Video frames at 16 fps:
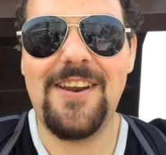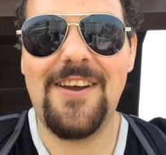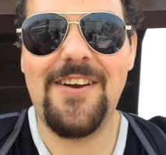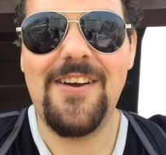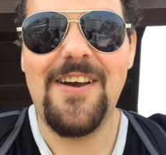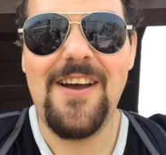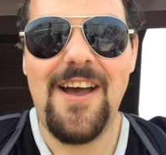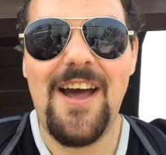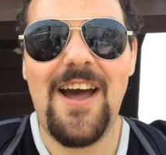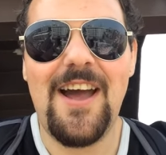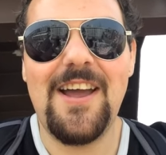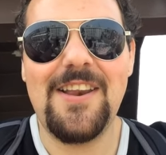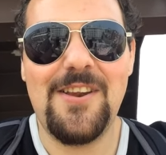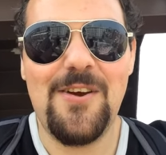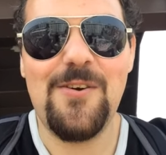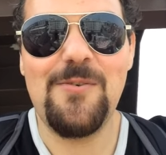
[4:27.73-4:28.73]
you know,
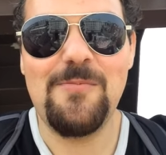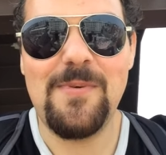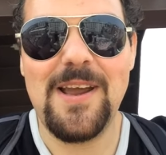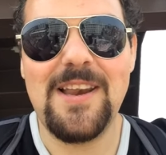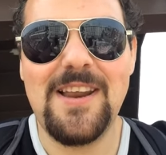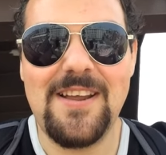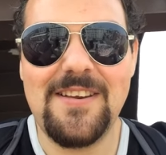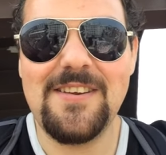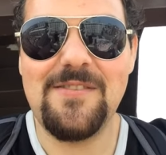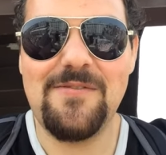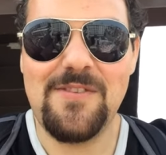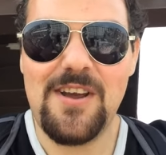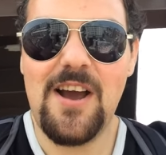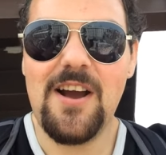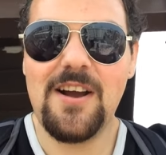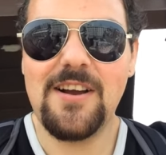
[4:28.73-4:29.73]
I know my native
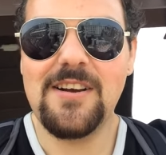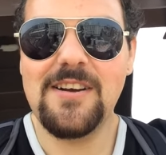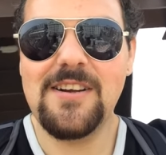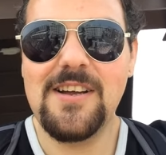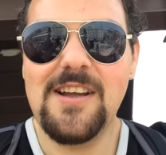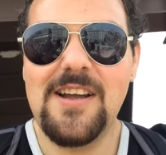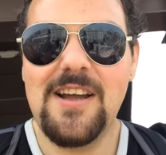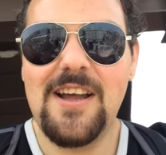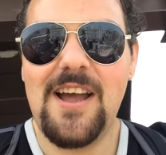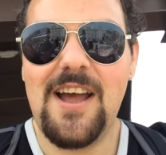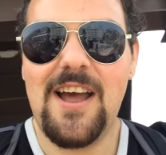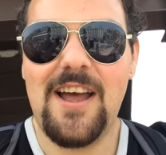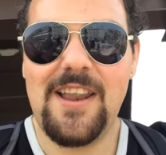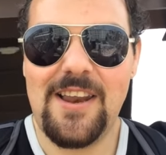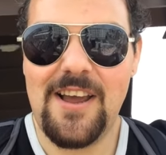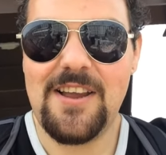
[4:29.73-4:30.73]
tongue
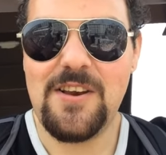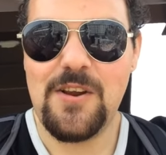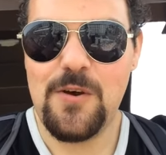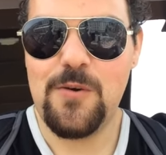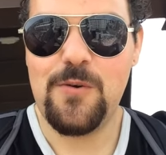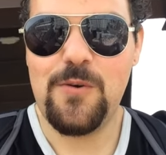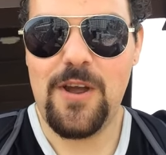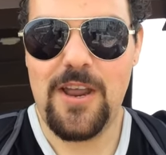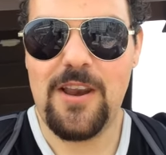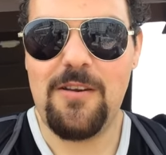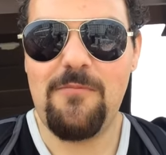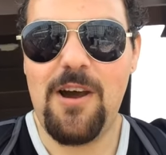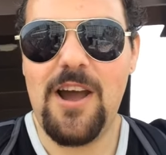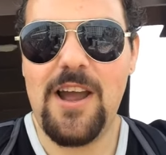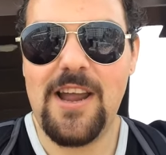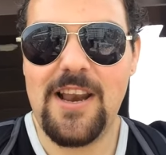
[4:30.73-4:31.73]
and I know in
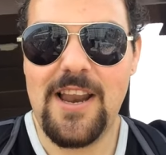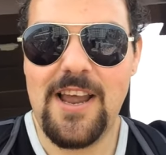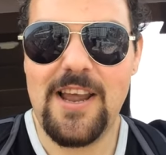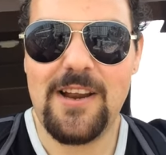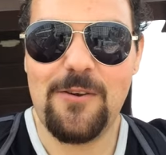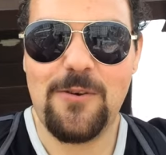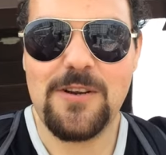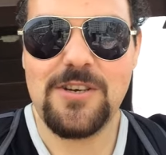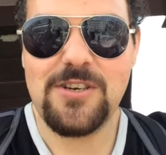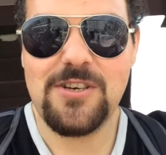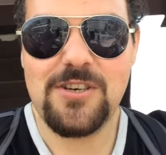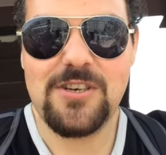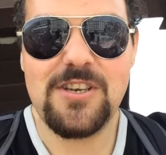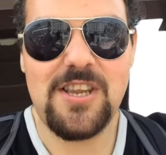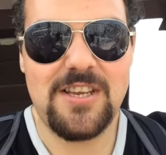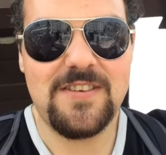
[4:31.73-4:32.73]
my
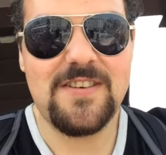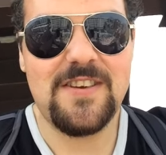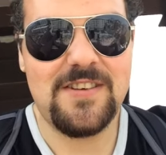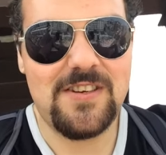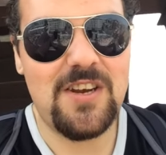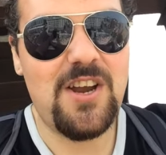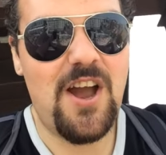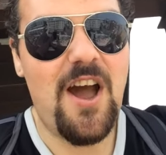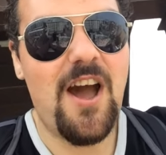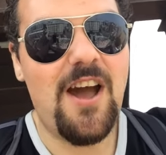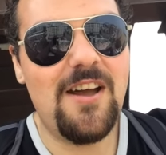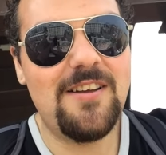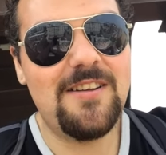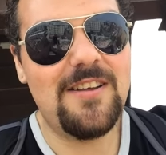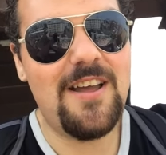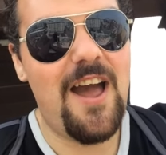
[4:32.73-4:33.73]
language this is a car.
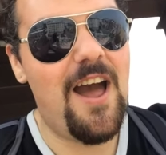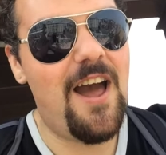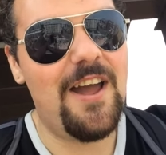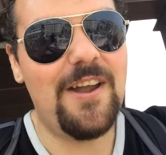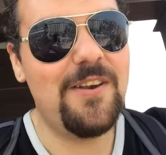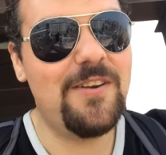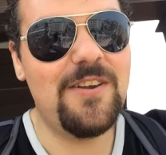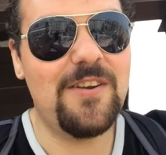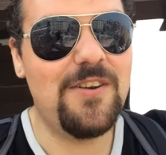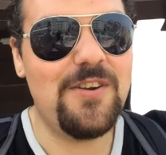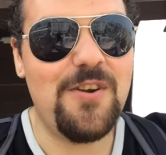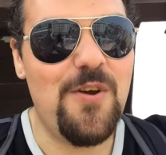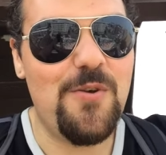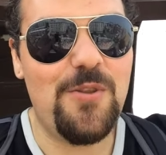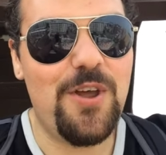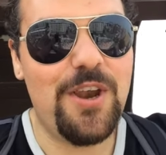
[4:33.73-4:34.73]
I didn't
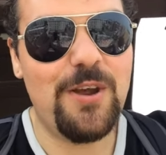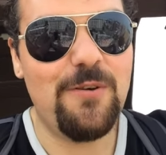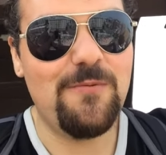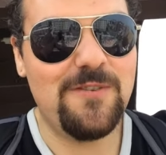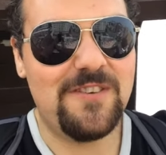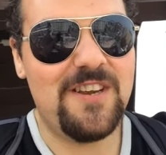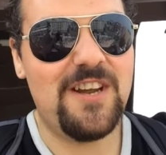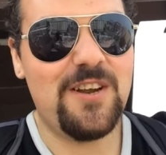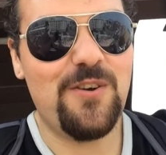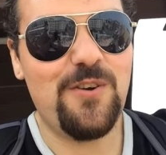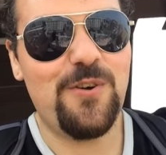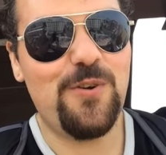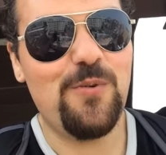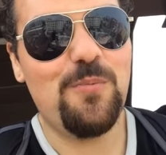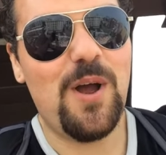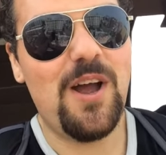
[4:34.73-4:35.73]
know that it was a
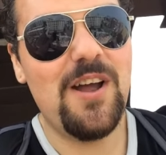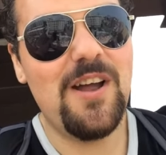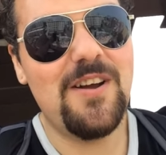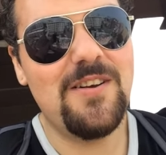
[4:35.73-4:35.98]
kuruma